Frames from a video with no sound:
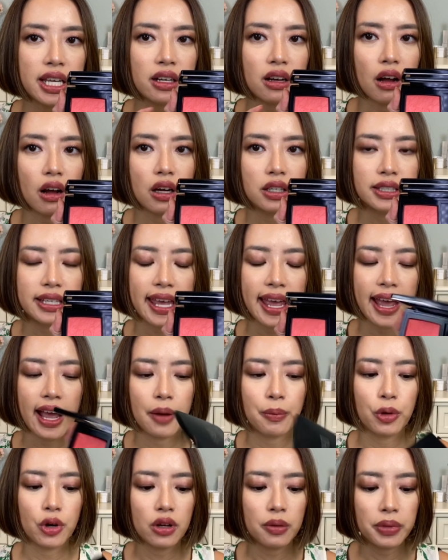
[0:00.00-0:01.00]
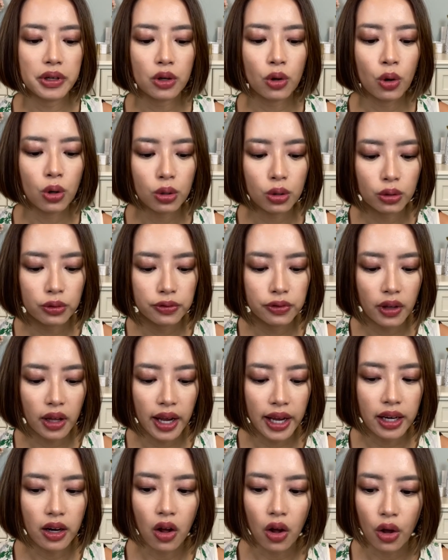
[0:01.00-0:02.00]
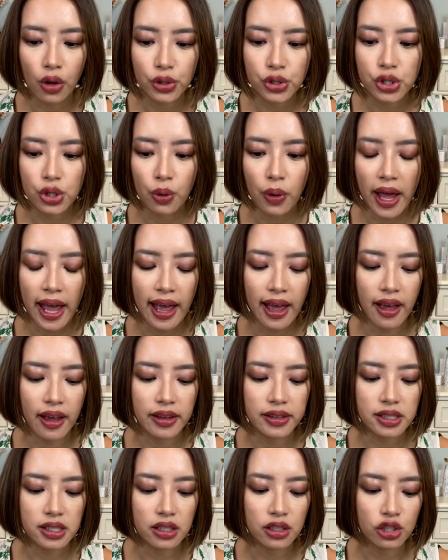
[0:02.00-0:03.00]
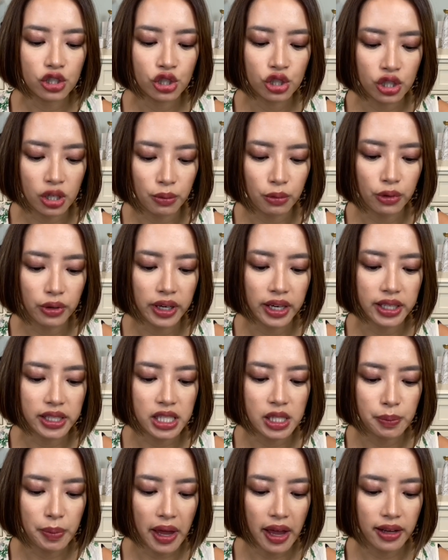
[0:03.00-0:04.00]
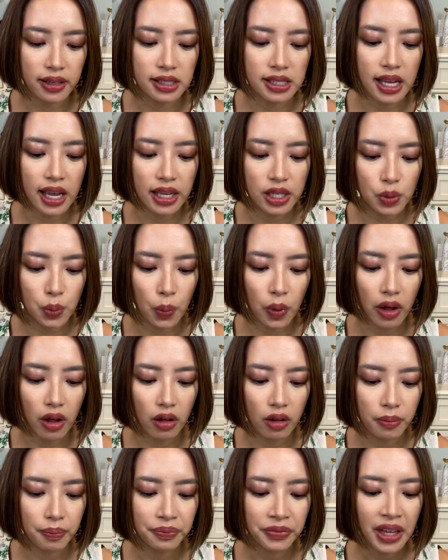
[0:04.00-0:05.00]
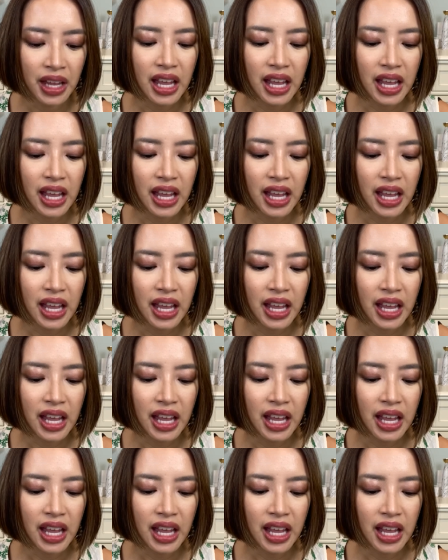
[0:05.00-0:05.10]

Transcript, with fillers: it on camera, but Coral Flight also has shimmering specks as well.